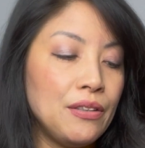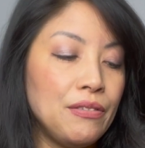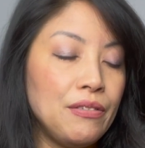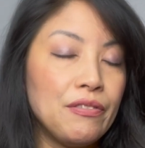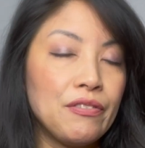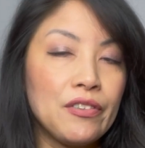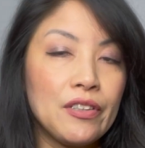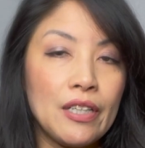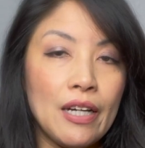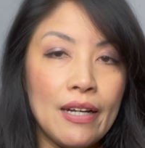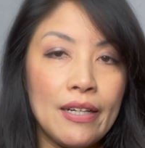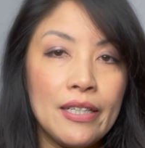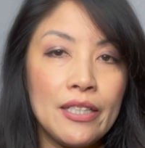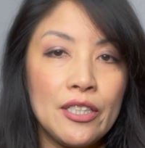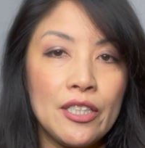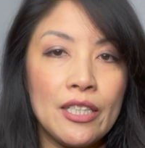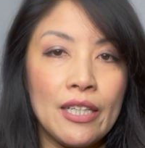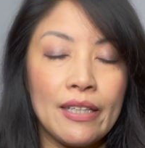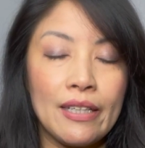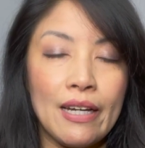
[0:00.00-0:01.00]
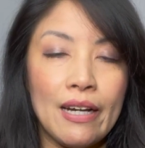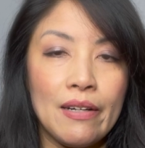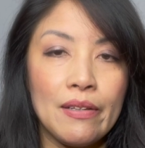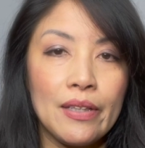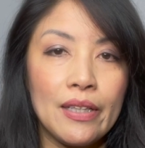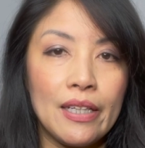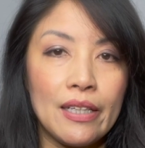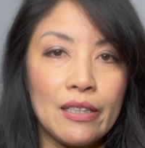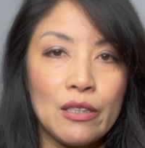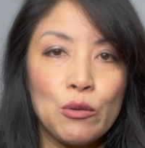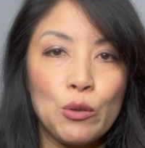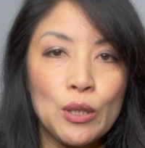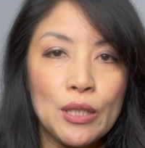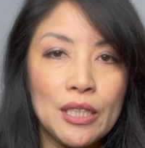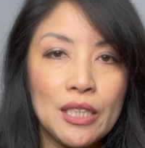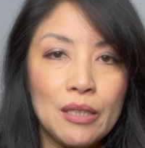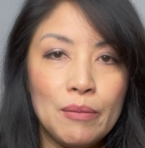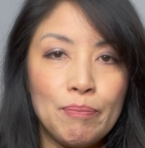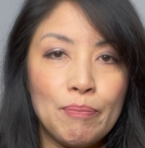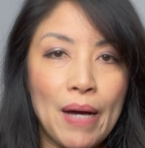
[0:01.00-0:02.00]
We've got to check out their
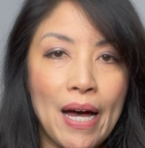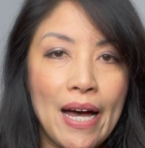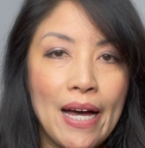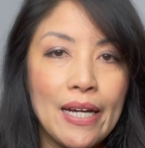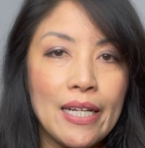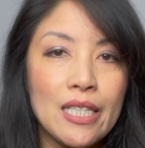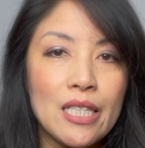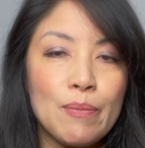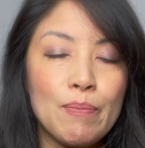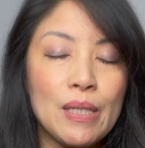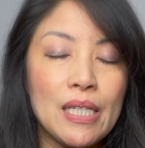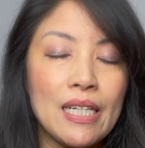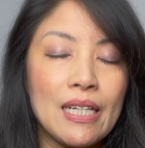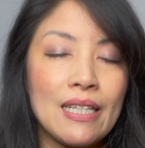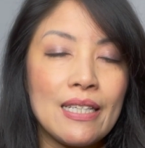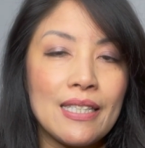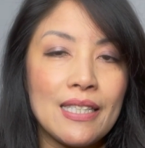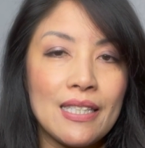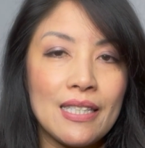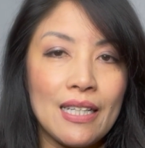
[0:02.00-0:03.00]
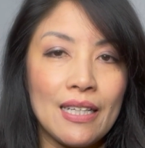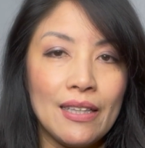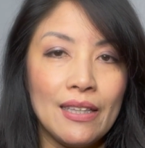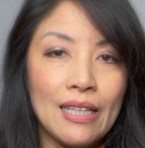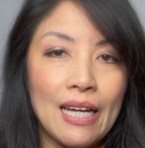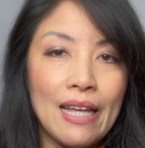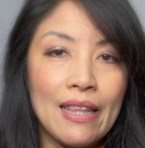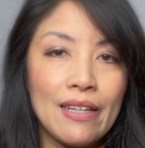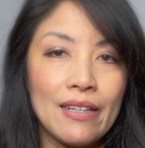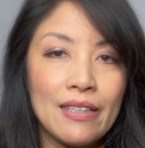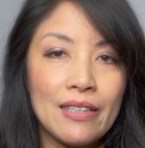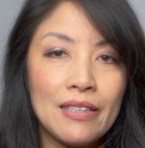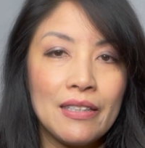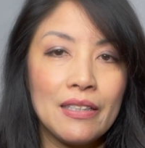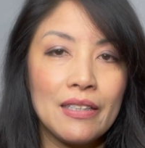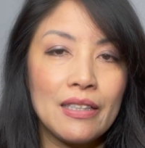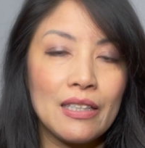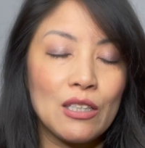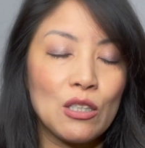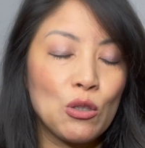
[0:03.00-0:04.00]
quilted bags because the
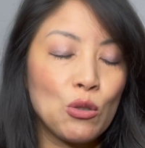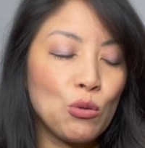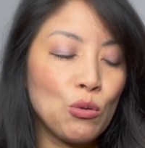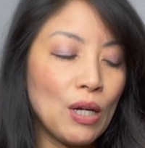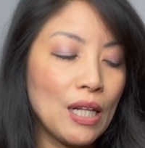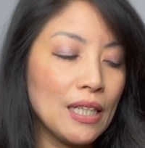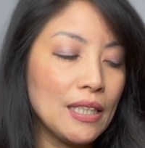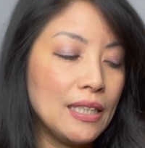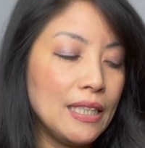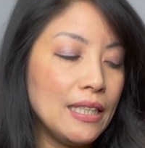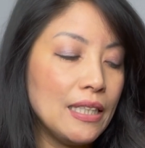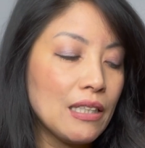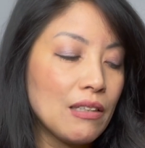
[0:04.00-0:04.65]
leather, the quality, the